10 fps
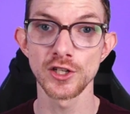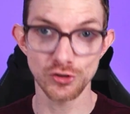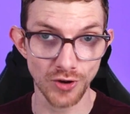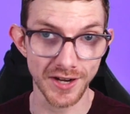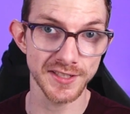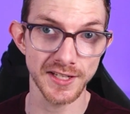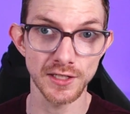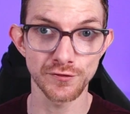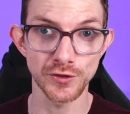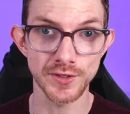Try sticking
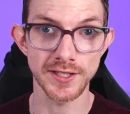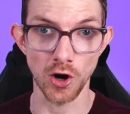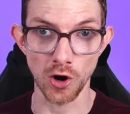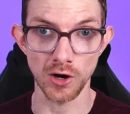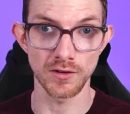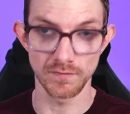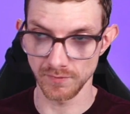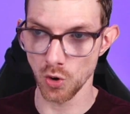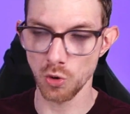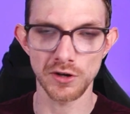to foods that aren't
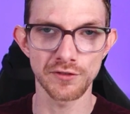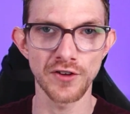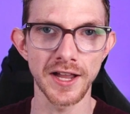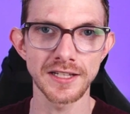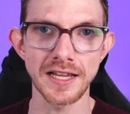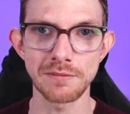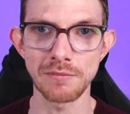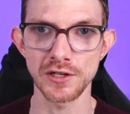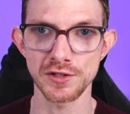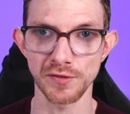horrifying
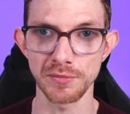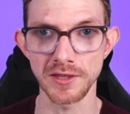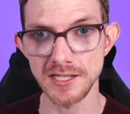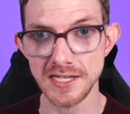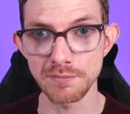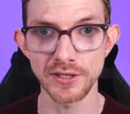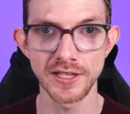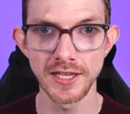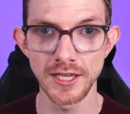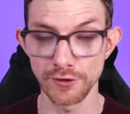nightmares from the deep.
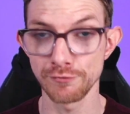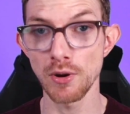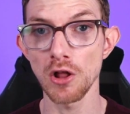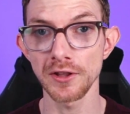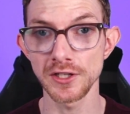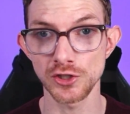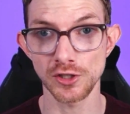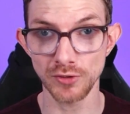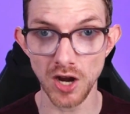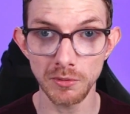If pollen is
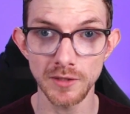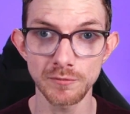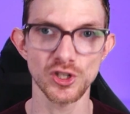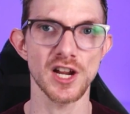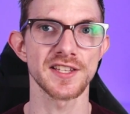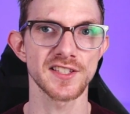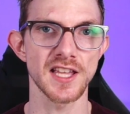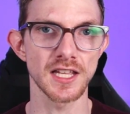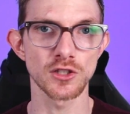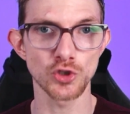your problem, try
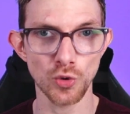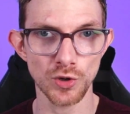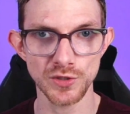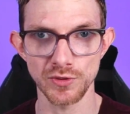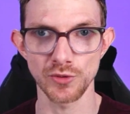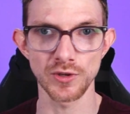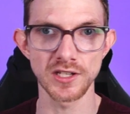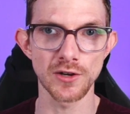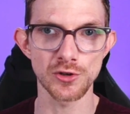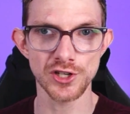staying indoors with the
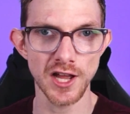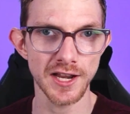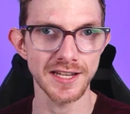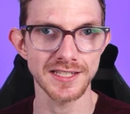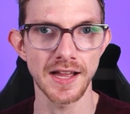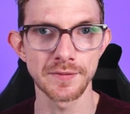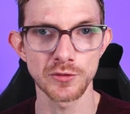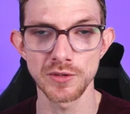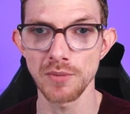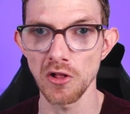windows shut at
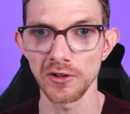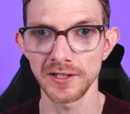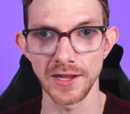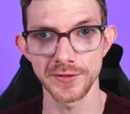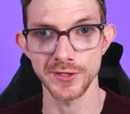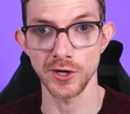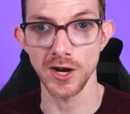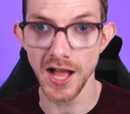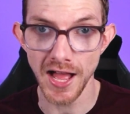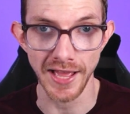times when pollen counts are
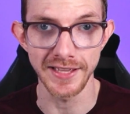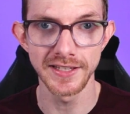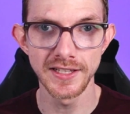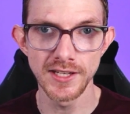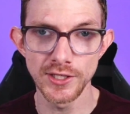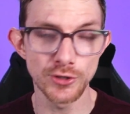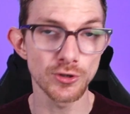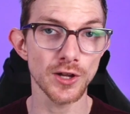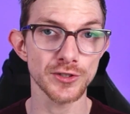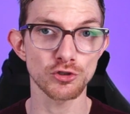high. You
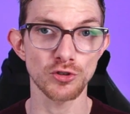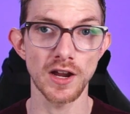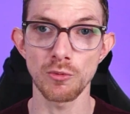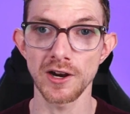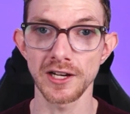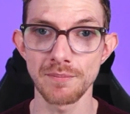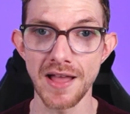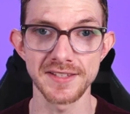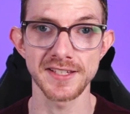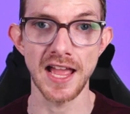could also try wearing a
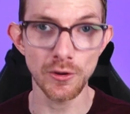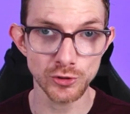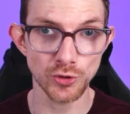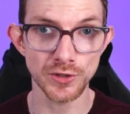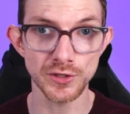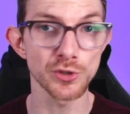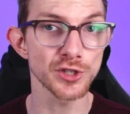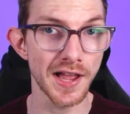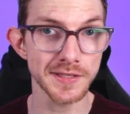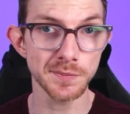mask outdoors,
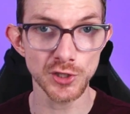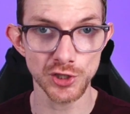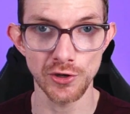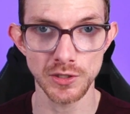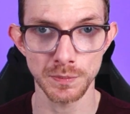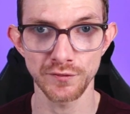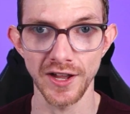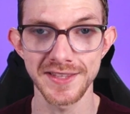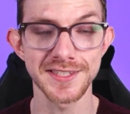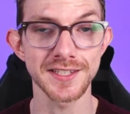which has been shown to
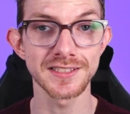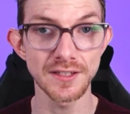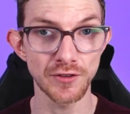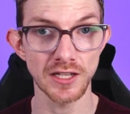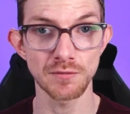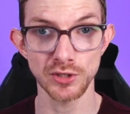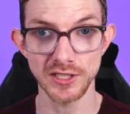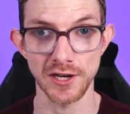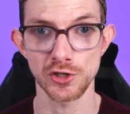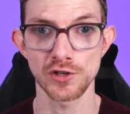provide significant
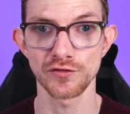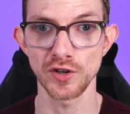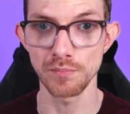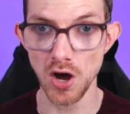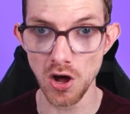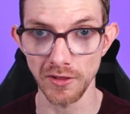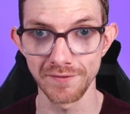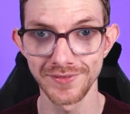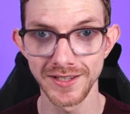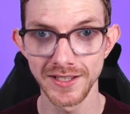protection from pollen.